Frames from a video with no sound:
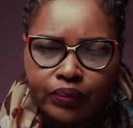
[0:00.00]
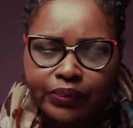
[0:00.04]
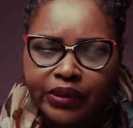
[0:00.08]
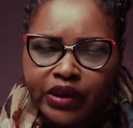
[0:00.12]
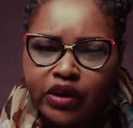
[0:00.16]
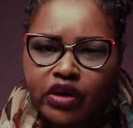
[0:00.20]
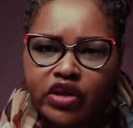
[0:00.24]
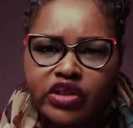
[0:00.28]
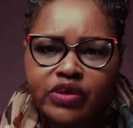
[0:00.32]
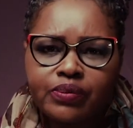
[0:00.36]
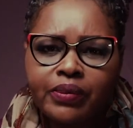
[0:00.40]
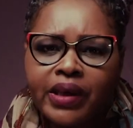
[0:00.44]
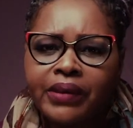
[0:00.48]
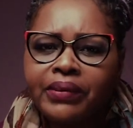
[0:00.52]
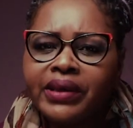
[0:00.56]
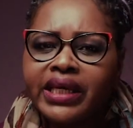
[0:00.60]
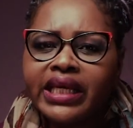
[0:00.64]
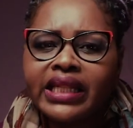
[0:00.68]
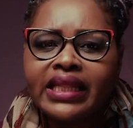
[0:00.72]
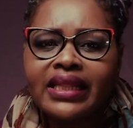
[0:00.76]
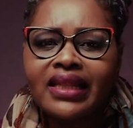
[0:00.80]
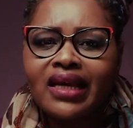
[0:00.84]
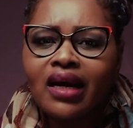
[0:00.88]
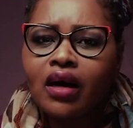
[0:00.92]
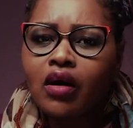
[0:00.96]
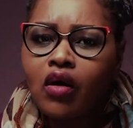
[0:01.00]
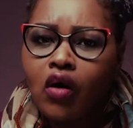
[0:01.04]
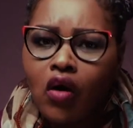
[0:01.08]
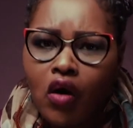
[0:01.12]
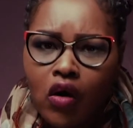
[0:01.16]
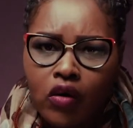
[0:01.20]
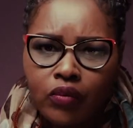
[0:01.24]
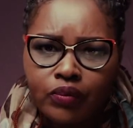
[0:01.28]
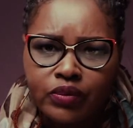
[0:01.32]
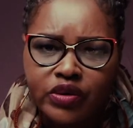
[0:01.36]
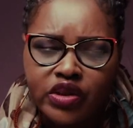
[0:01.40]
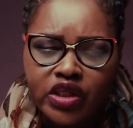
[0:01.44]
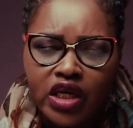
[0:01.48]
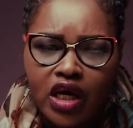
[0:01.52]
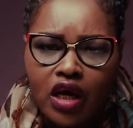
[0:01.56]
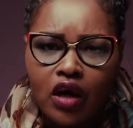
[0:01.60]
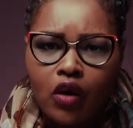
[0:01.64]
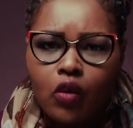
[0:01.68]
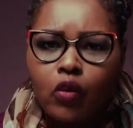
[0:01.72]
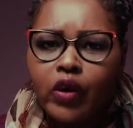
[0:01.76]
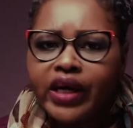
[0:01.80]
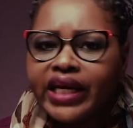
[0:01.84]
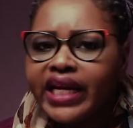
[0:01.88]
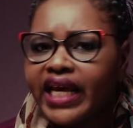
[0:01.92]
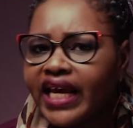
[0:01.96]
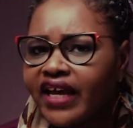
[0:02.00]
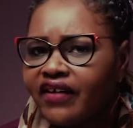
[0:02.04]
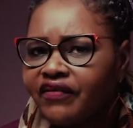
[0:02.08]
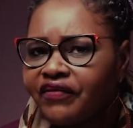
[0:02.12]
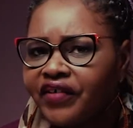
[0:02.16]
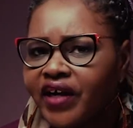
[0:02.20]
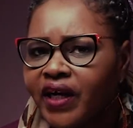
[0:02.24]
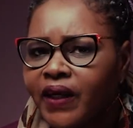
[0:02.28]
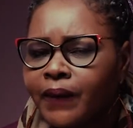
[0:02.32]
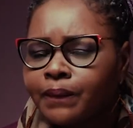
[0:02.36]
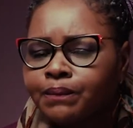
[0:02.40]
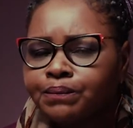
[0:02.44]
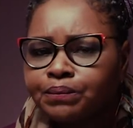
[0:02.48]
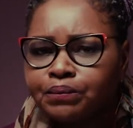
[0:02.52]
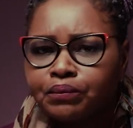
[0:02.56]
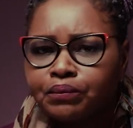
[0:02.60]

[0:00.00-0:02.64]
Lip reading: because maybe in their homes, whenever